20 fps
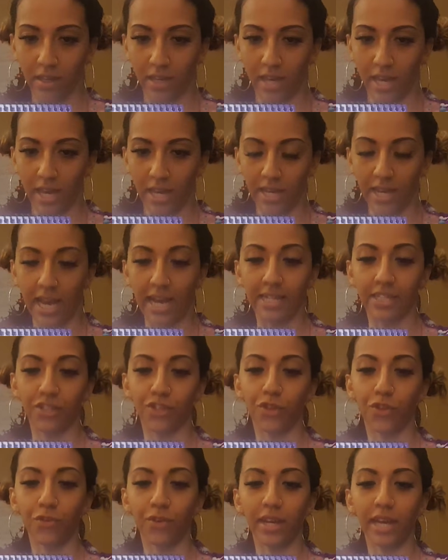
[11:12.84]
And it has
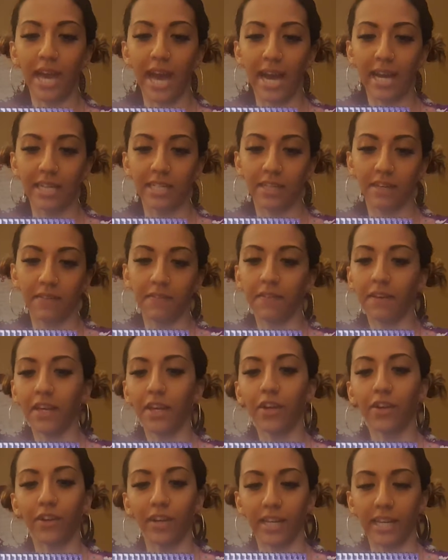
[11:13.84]
three active
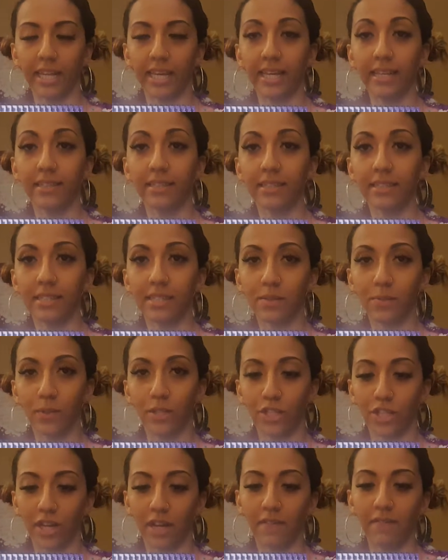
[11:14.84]
ingredients,
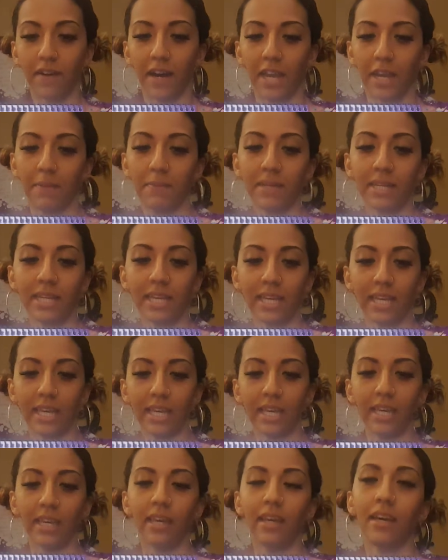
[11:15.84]
which are vitamin
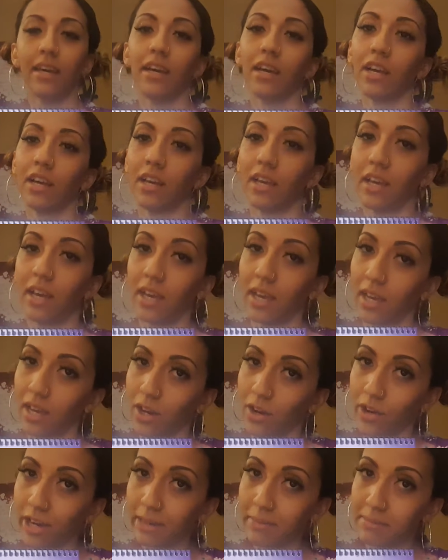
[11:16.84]
E,
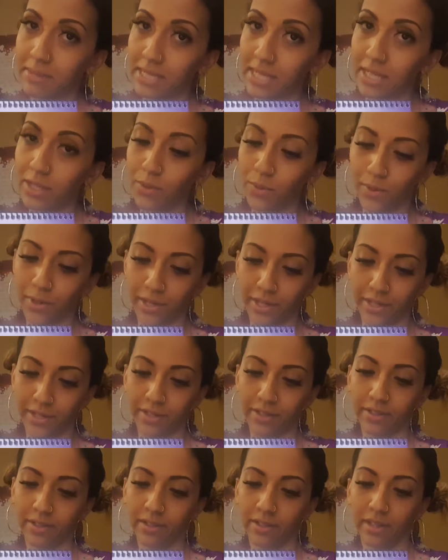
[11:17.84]
grapeseed
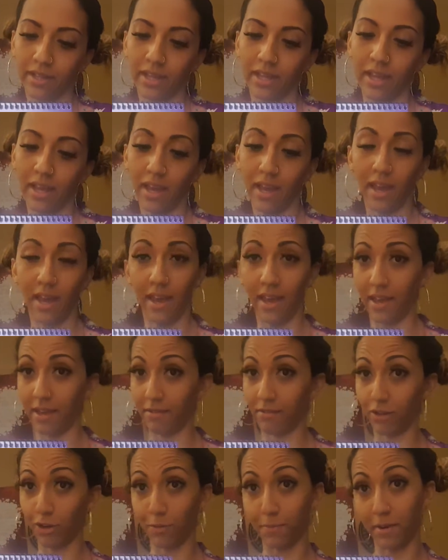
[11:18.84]
oil,
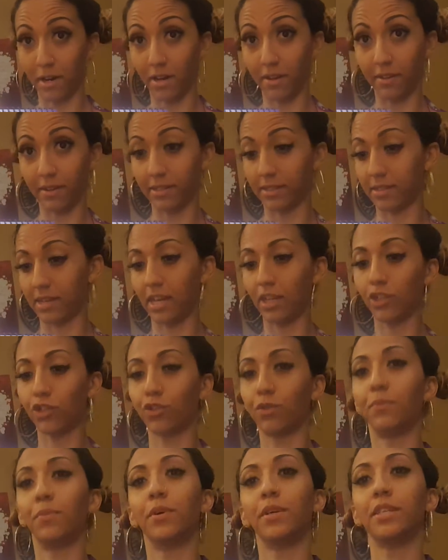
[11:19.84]
and your body's
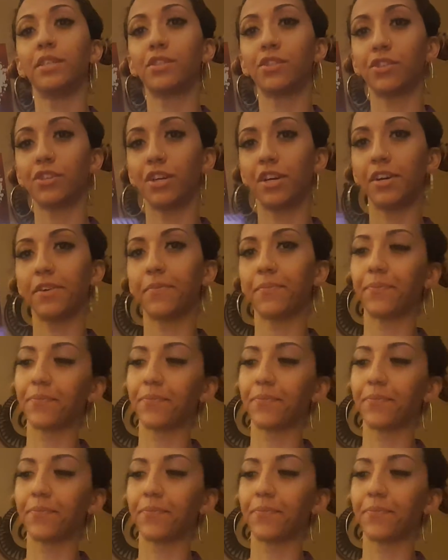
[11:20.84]
natural moisture.